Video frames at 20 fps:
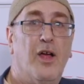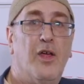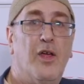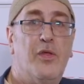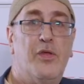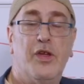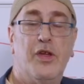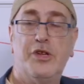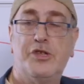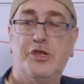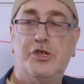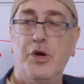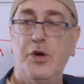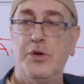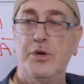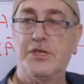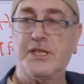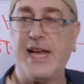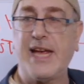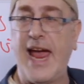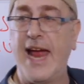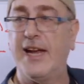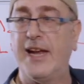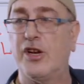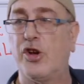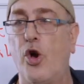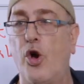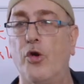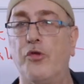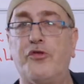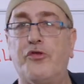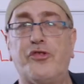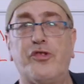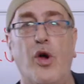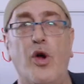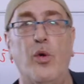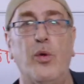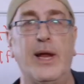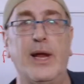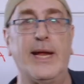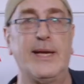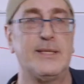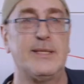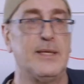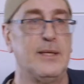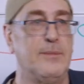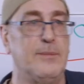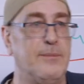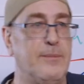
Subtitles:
the Jews can control it